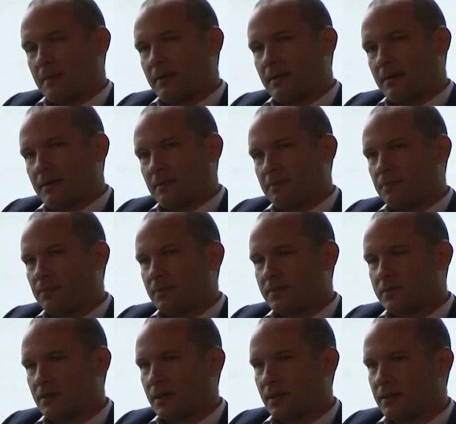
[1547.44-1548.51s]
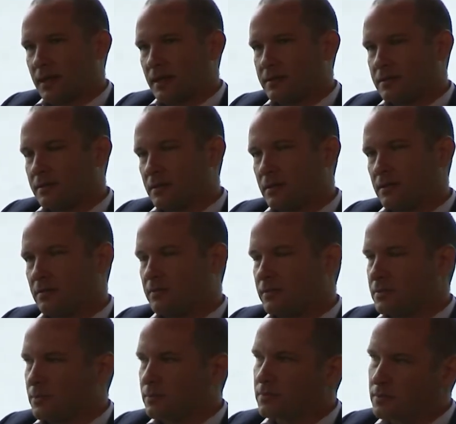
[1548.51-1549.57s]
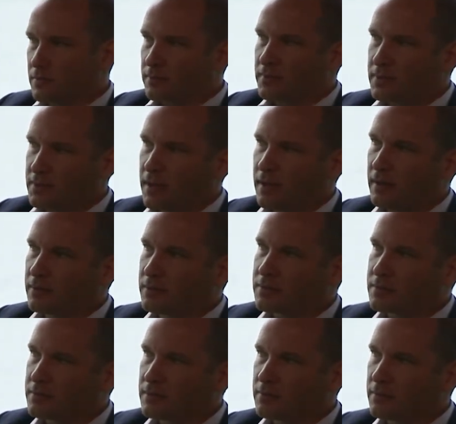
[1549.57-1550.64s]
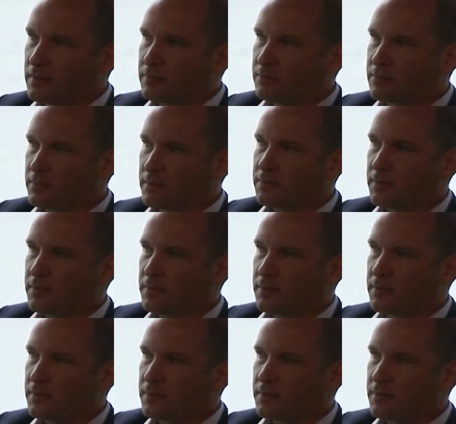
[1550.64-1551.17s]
So I think that's sort of a challenge that we've